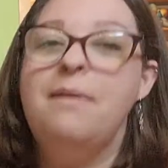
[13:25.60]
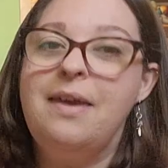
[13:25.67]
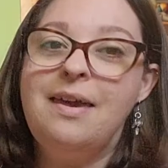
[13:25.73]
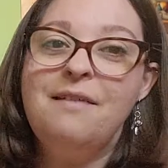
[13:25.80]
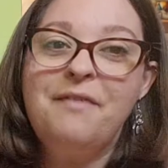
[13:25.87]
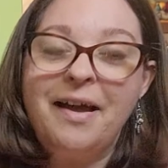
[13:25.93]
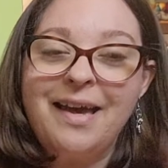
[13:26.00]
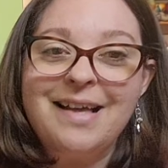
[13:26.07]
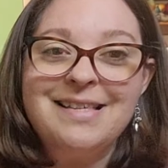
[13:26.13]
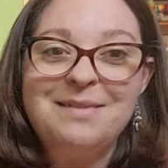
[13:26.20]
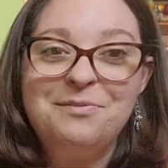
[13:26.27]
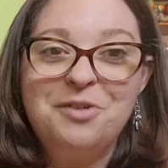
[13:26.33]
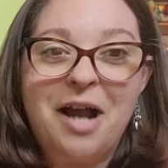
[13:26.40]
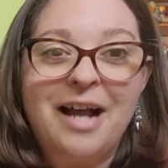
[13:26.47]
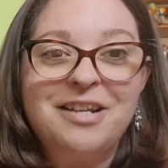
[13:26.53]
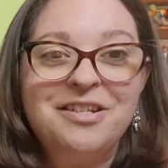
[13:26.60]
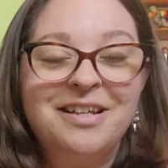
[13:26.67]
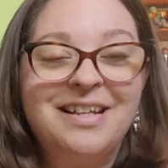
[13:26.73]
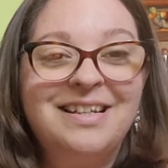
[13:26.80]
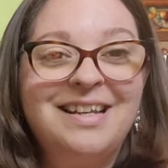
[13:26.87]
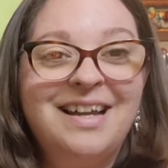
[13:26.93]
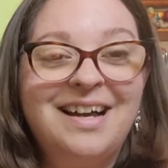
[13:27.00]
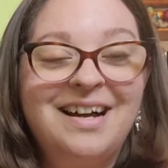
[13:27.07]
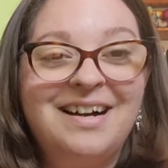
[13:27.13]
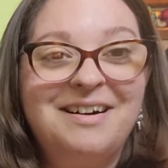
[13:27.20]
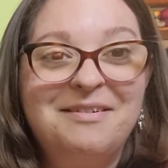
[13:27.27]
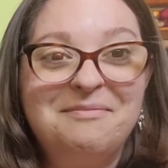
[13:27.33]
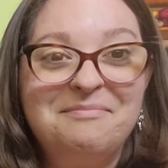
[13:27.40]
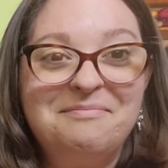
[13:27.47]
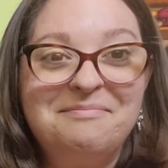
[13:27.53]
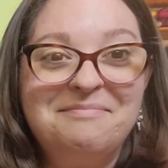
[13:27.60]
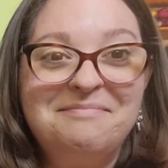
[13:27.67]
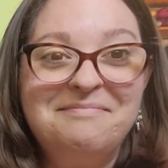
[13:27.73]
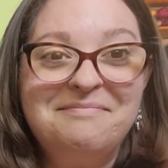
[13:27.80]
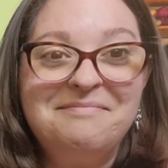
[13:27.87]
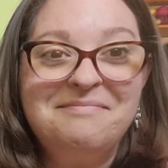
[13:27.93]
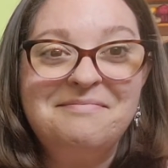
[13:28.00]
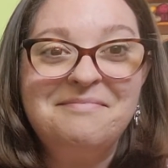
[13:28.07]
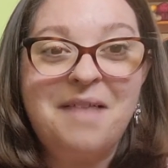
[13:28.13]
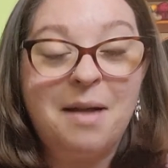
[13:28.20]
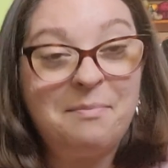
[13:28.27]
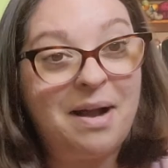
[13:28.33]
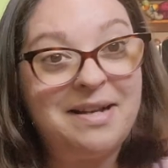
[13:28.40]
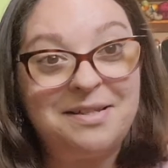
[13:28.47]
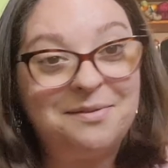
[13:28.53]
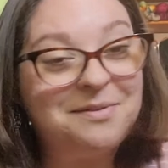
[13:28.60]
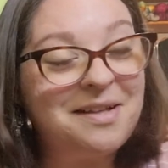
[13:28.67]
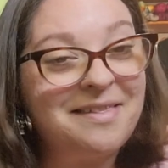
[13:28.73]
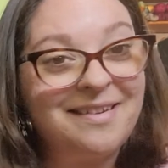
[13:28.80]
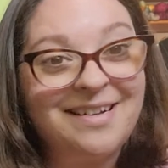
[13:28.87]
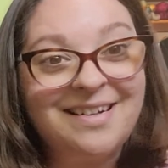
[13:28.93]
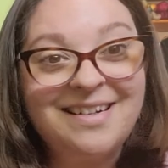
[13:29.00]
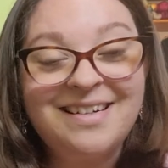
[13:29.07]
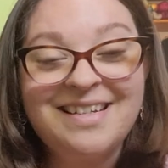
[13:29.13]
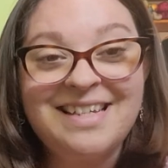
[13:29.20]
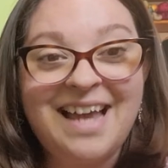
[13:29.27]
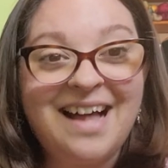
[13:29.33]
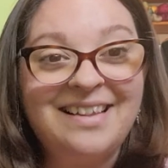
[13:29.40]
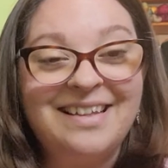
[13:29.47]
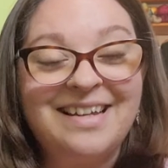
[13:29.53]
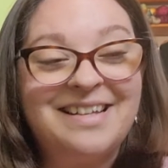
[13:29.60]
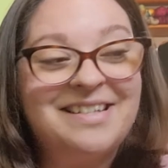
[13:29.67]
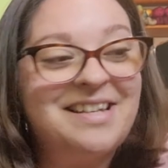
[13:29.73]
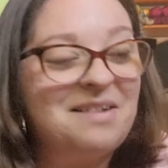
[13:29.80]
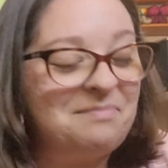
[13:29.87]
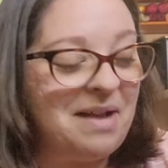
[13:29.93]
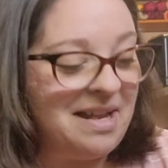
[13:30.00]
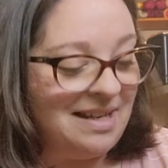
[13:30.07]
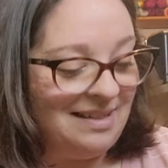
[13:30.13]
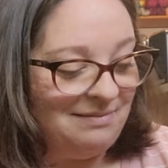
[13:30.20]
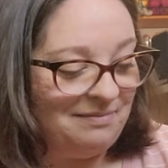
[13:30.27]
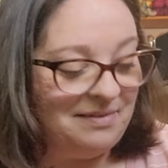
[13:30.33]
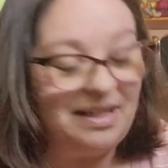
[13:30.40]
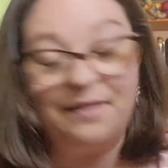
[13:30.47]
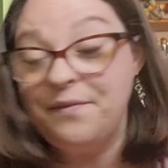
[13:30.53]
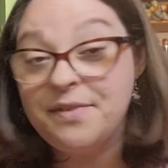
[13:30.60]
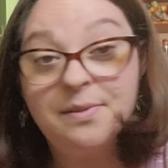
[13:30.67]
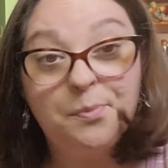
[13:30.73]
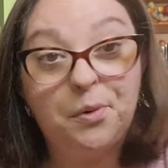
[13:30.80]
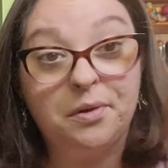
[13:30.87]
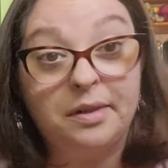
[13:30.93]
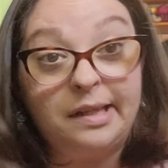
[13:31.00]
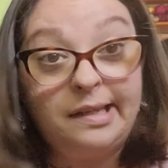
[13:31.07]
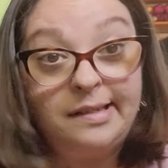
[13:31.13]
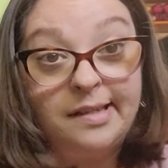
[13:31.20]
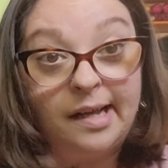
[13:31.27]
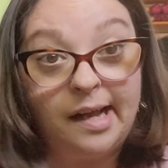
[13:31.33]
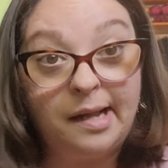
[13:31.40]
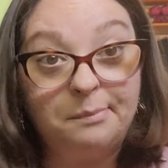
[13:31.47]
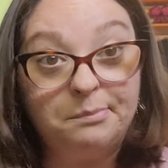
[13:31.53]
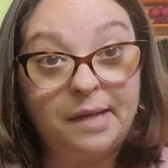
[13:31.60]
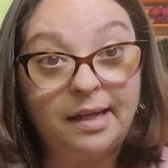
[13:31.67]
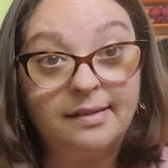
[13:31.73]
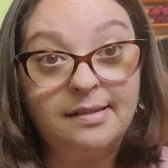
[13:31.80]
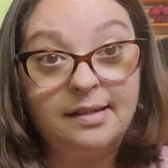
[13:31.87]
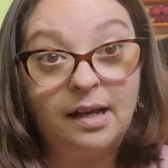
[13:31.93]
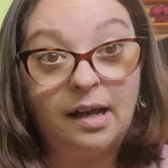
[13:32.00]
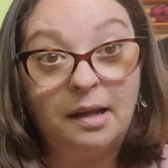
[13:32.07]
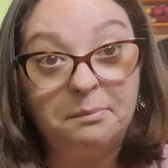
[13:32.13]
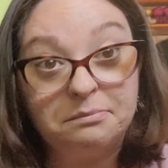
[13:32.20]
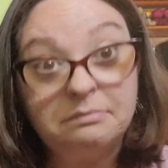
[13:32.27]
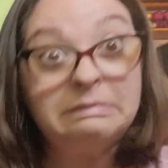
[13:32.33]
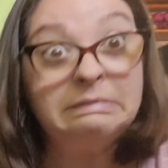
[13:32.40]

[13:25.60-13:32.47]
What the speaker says: if I get some traction, I might do another challenge. I might give some more lead time next time.